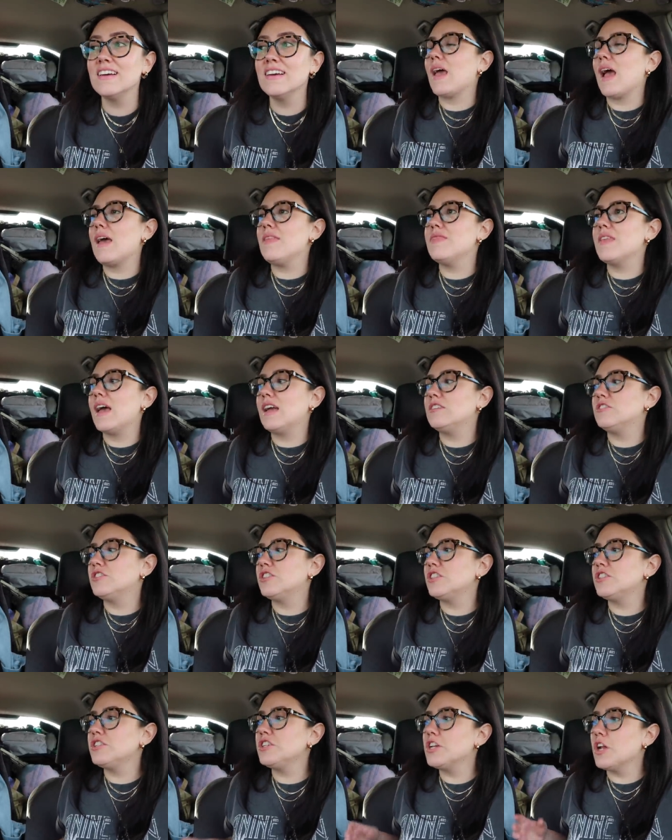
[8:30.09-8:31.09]
And then
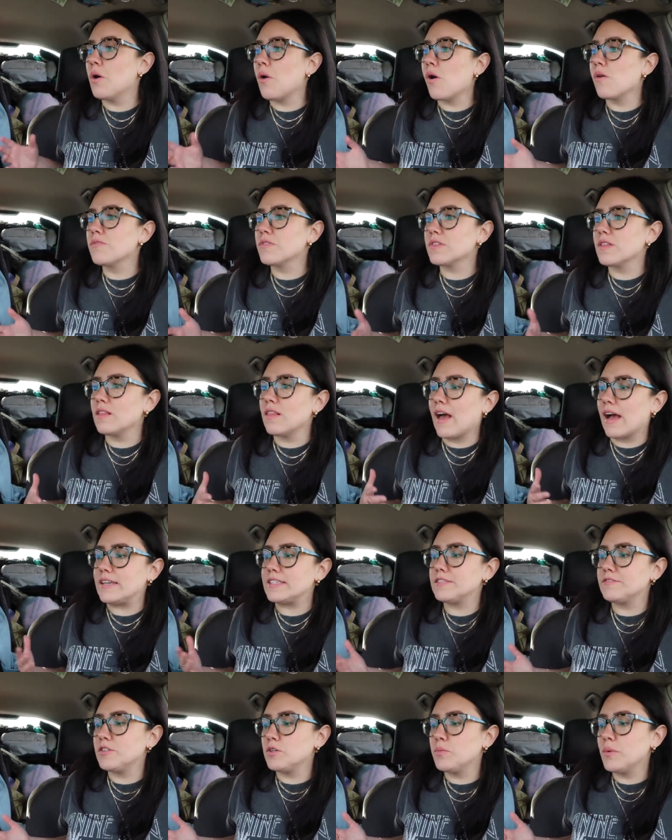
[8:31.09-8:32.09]
just, you know, over the
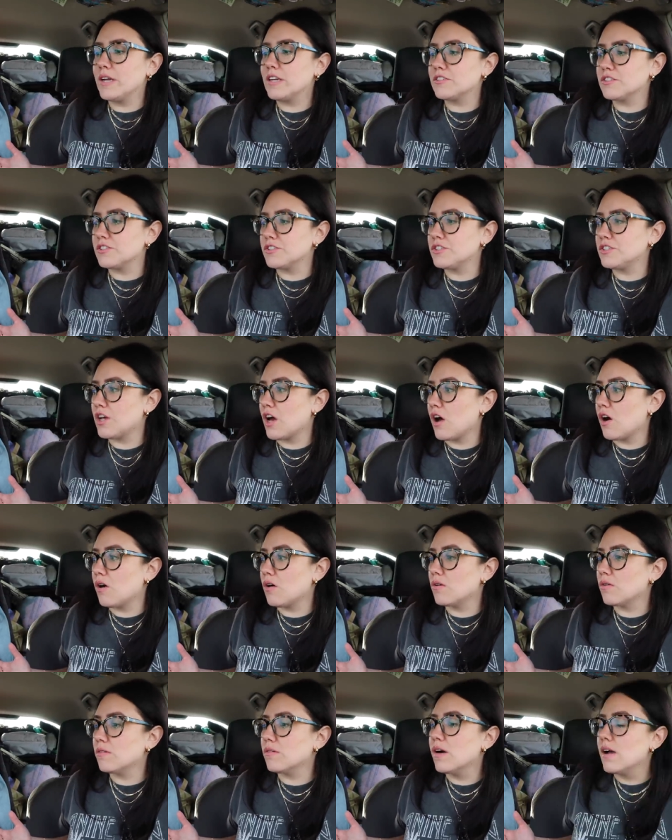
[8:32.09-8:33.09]
last few weeks or
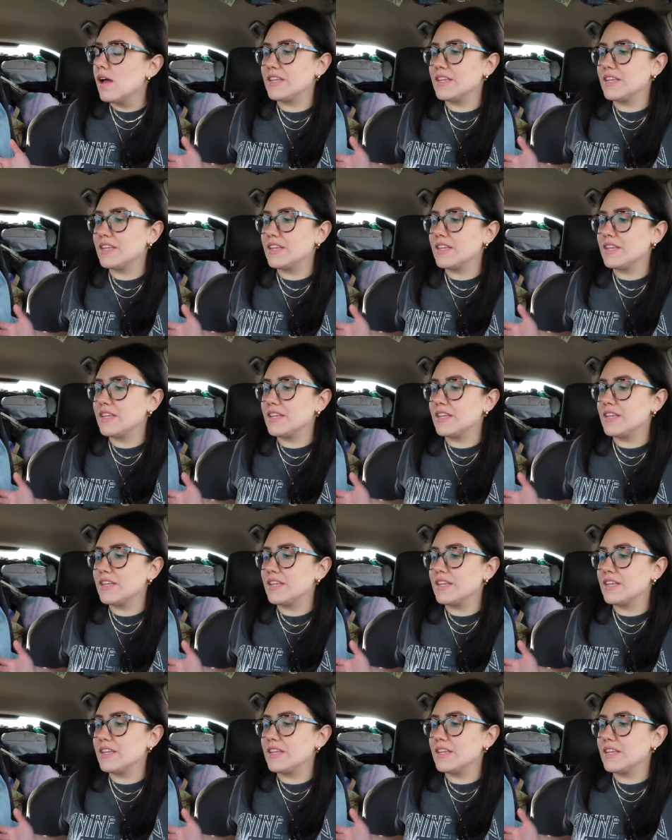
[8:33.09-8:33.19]
so,